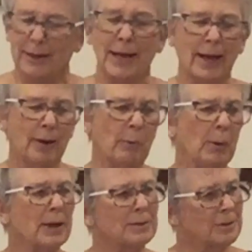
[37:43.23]
Now,
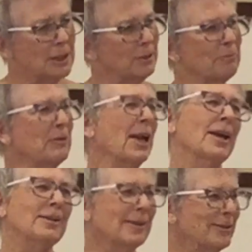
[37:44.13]
what is the
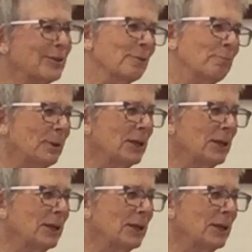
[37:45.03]
advantage of